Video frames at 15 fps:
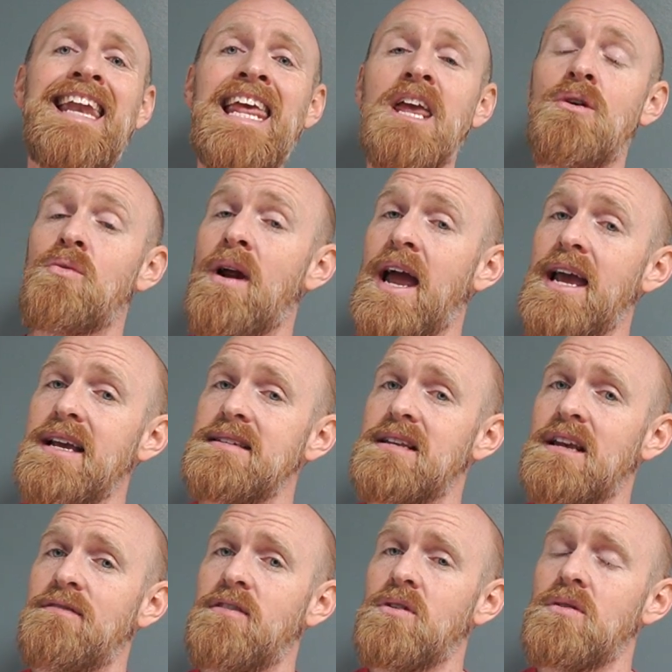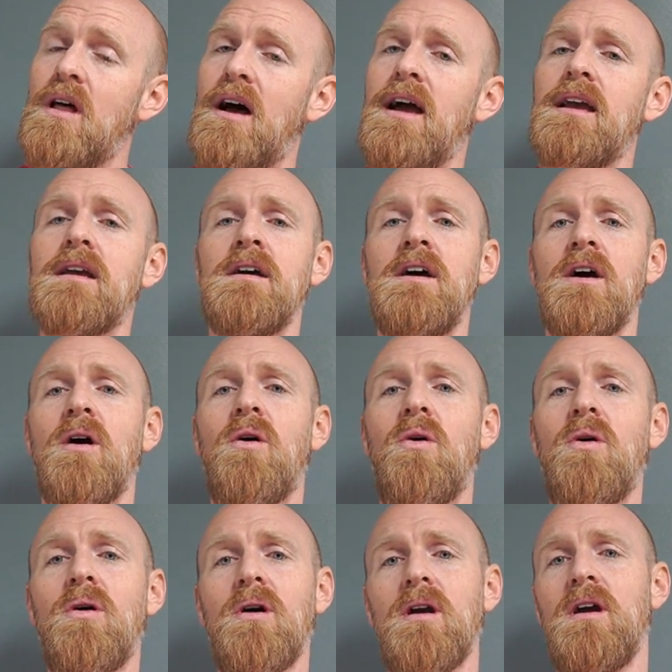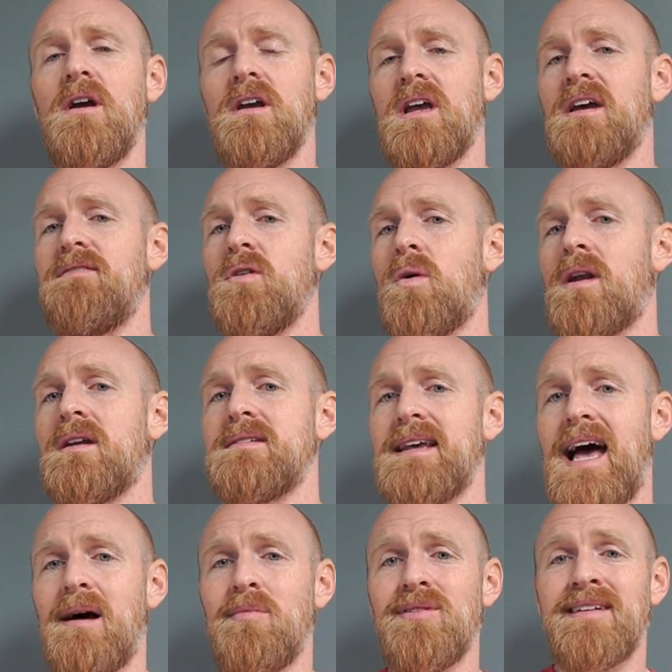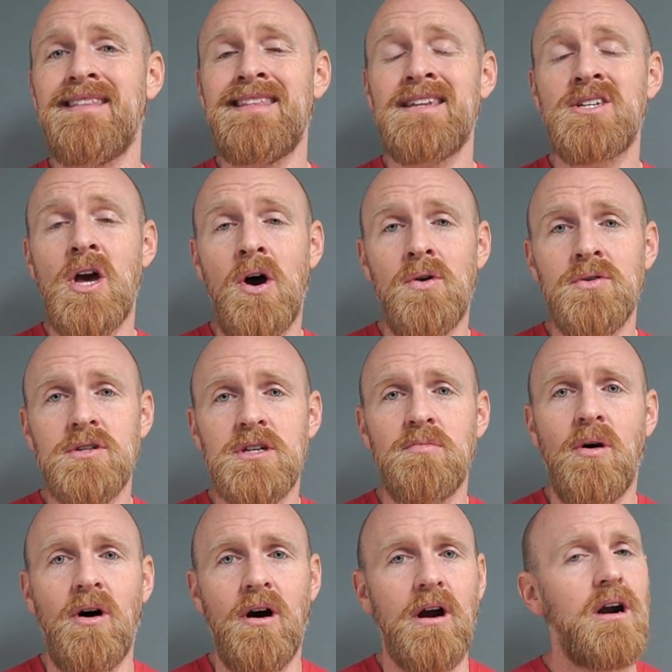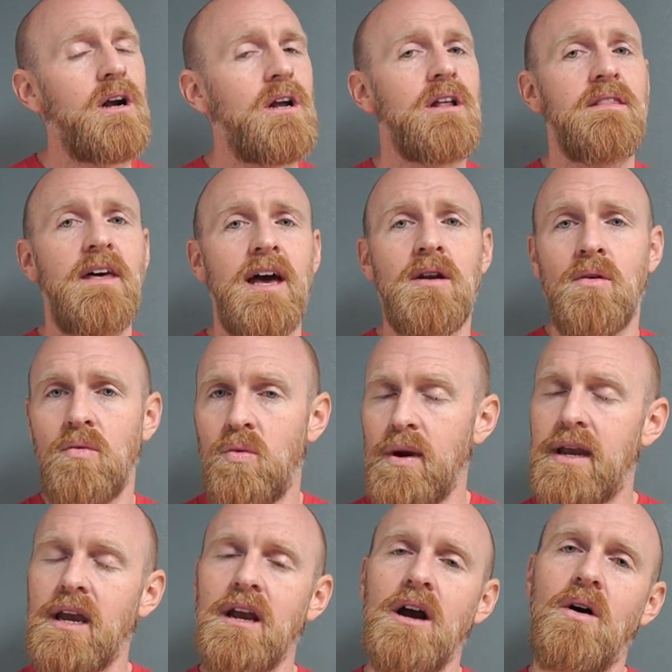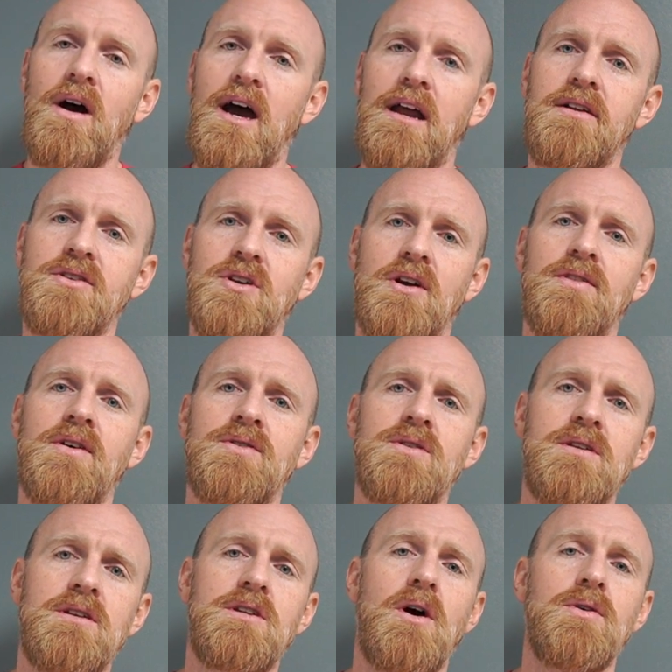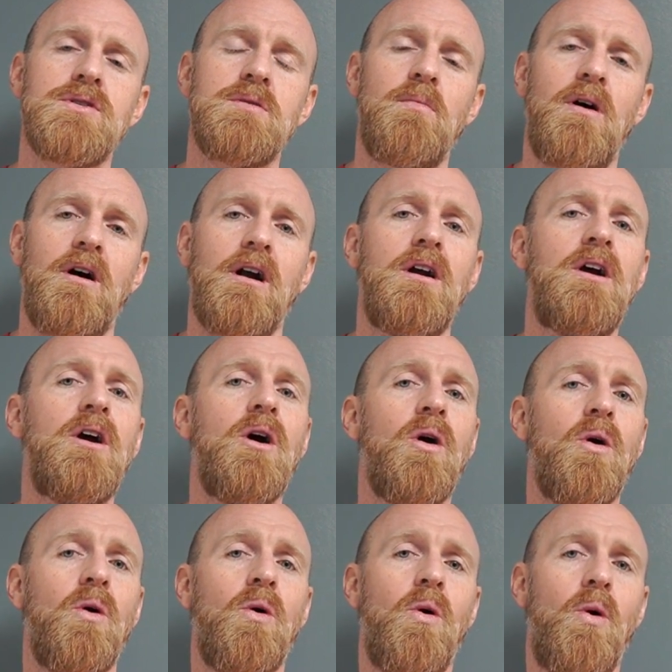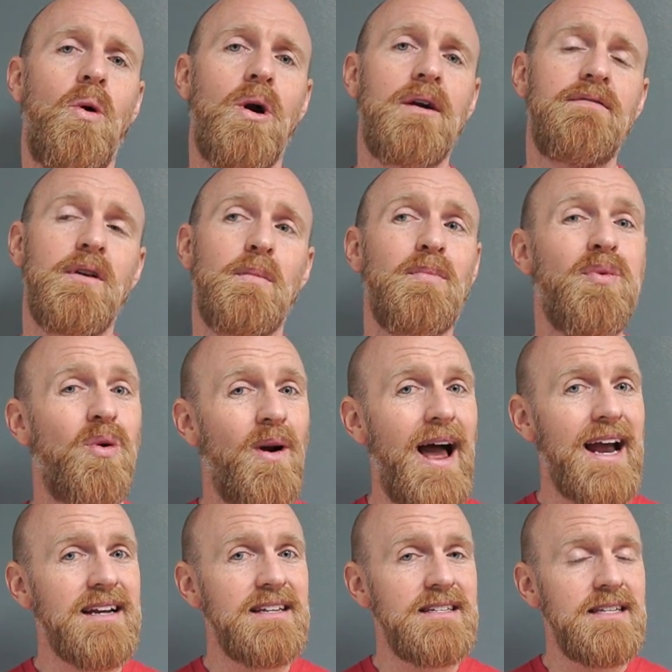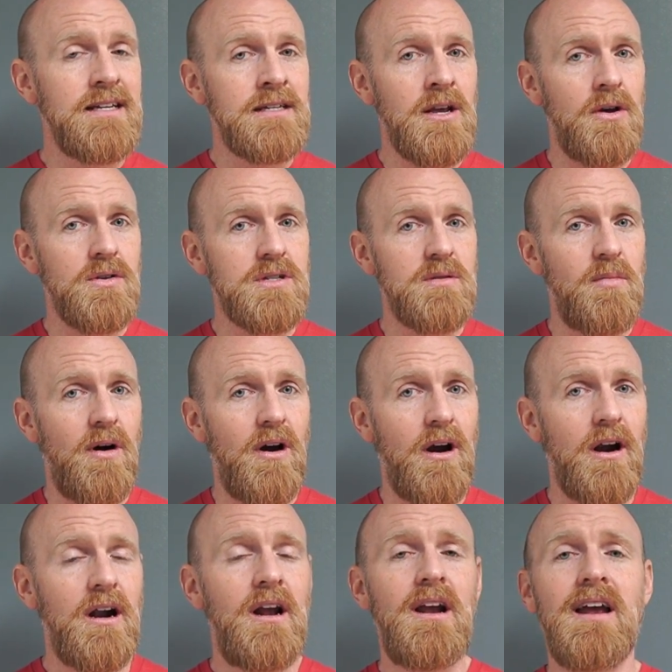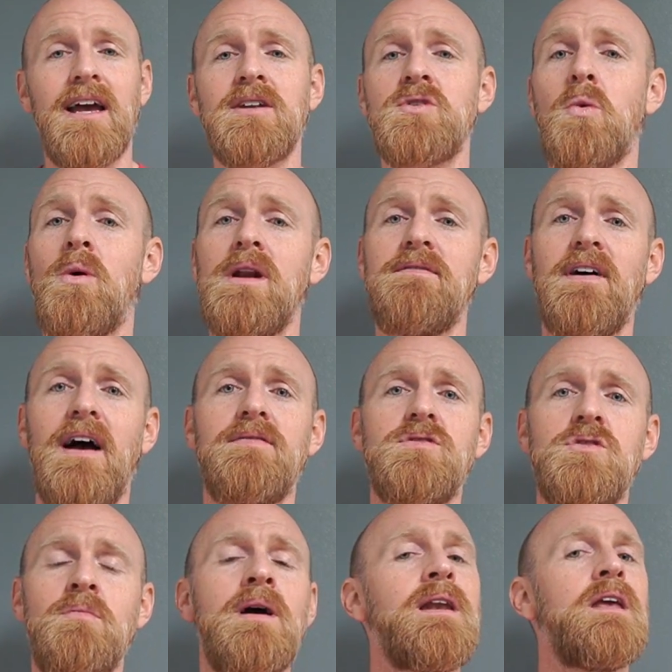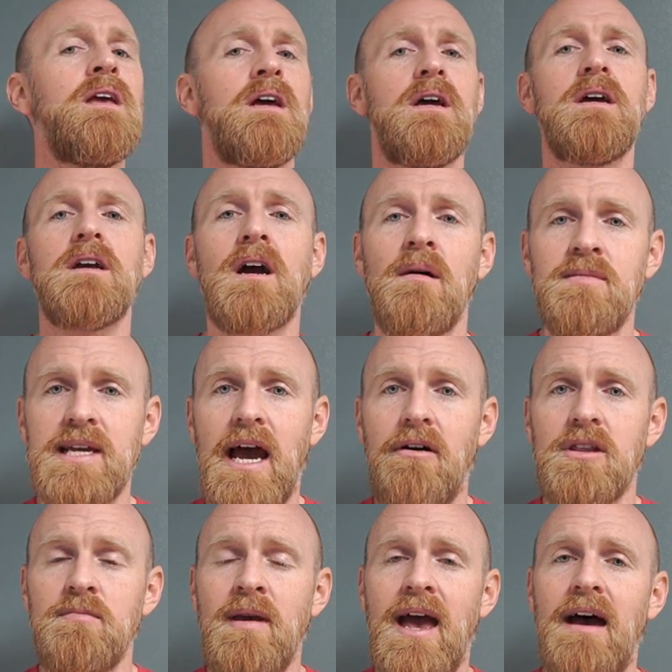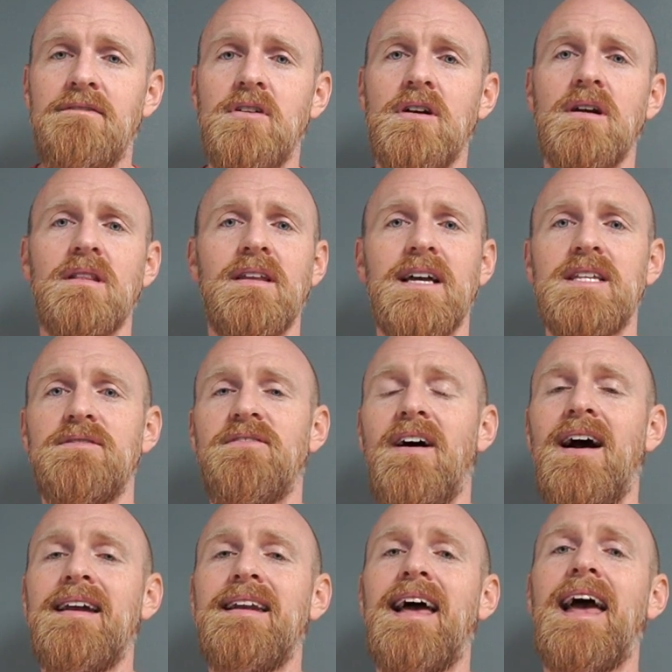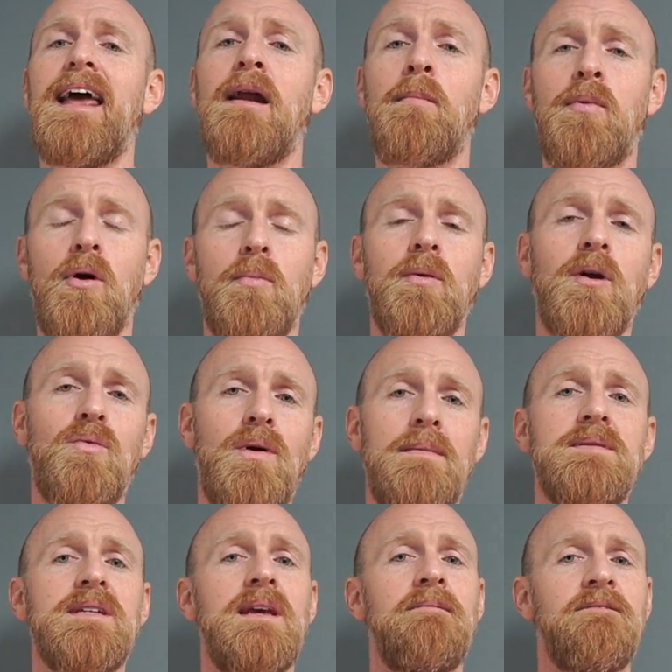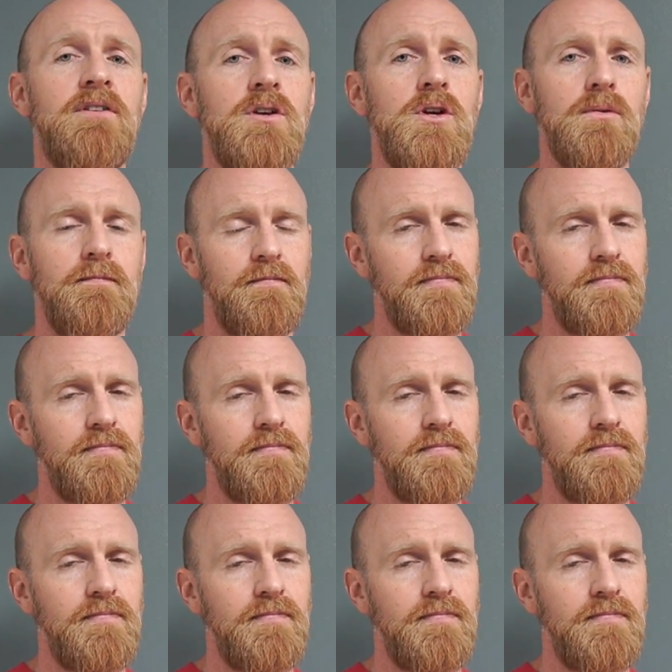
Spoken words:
knee raise if you like, or if you want to dabble in the toes to bar, then we can go ahead and turn those into toes to bar. Or if you're practicing toes to bar and 25 is too many, come chat with me after. Let's find an appropriate rep scheme for you.